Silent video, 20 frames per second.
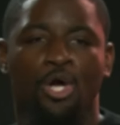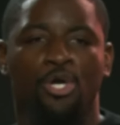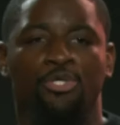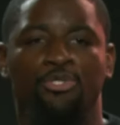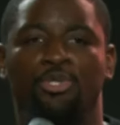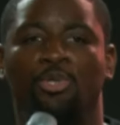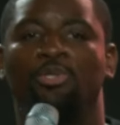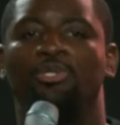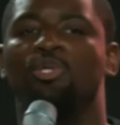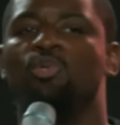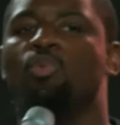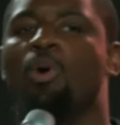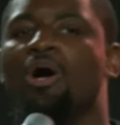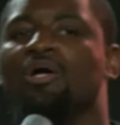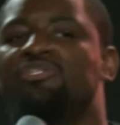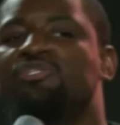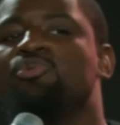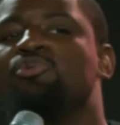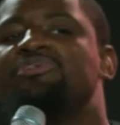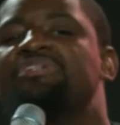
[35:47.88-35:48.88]
Do you
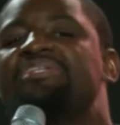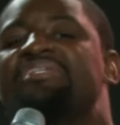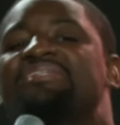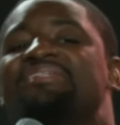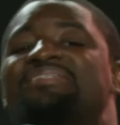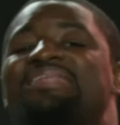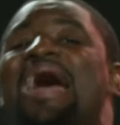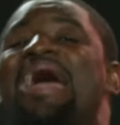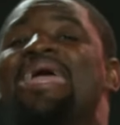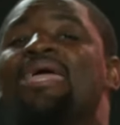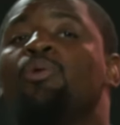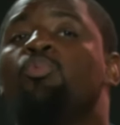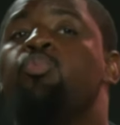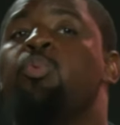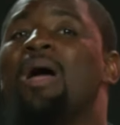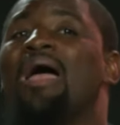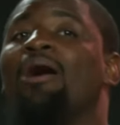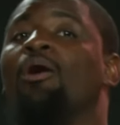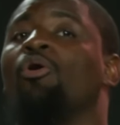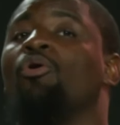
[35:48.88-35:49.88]
want to stay
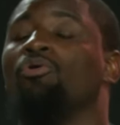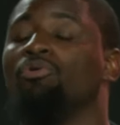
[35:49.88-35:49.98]
well?